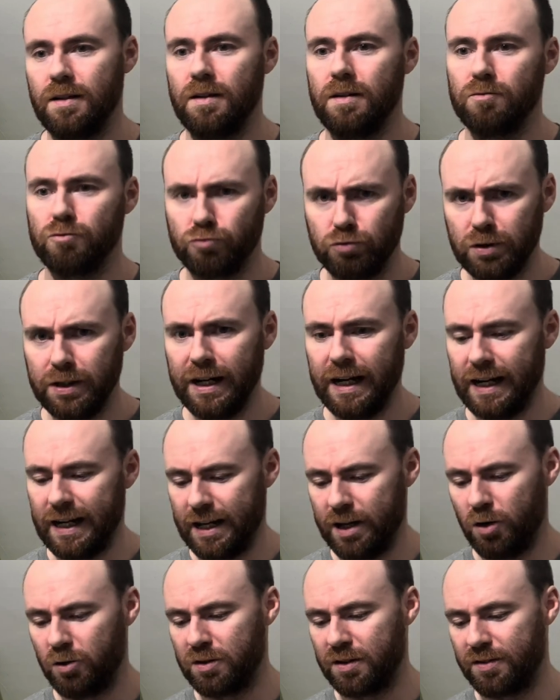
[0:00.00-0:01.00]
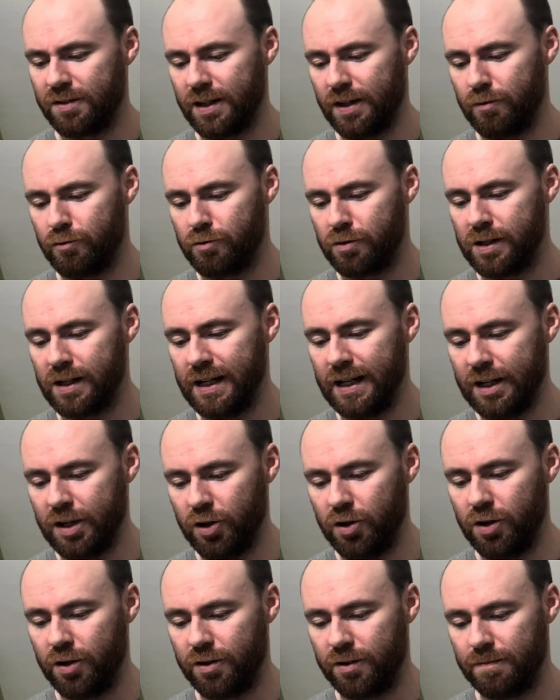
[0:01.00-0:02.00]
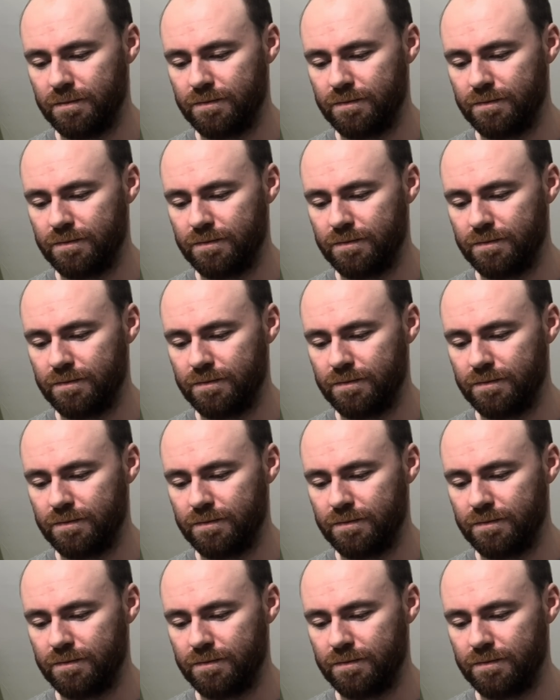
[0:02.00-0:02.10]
really, honestly, really good.